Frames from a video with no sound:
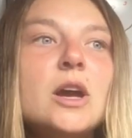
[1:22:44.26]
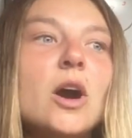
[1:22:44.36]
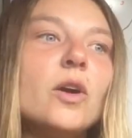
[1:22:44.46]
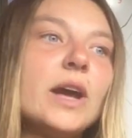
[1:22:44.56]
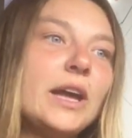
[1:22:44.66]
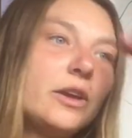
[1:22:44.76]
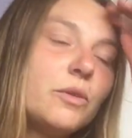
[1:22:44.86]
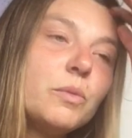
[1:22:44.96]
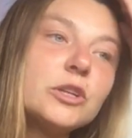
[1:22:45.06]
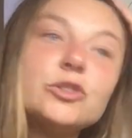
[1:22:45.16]
Okay, you
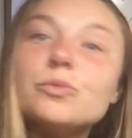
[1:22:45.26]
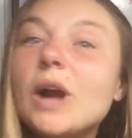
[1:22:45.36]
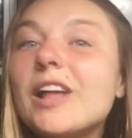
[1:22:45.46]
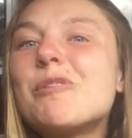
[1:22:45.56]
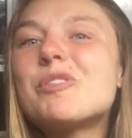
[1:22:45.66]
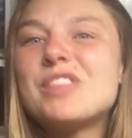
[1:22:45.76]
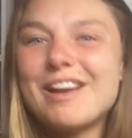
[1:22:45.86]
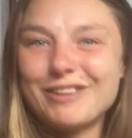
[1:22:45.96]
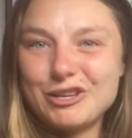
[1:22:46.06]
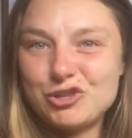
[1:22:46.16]
can work directly with
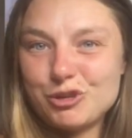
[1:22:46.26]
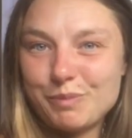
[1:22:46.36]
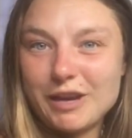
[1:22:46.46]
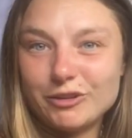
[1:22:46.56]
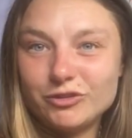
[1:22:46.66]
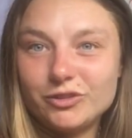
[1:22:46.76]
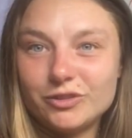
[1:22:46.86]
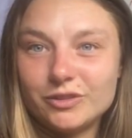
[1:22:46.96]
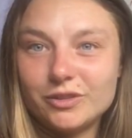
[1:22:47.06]
navigational patterns.